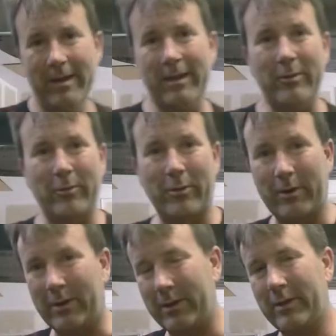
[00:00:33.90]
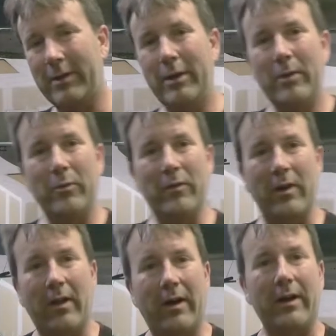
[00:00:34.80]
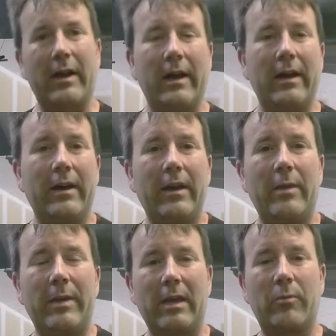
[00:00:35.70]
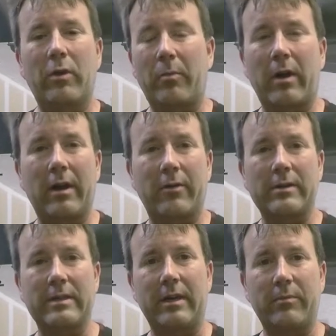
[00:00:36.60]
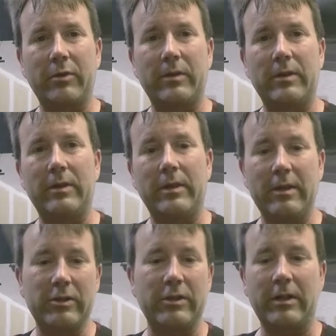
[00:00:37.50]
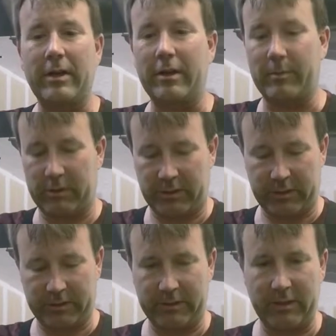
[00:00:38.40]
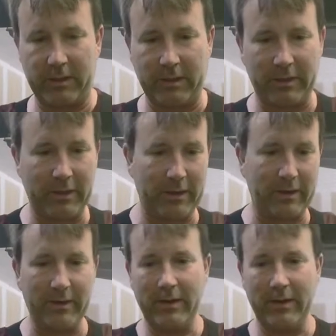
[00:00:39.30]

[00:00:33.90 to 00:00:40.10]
And we're moving along and making more progress on putting the engine together. But you can see here,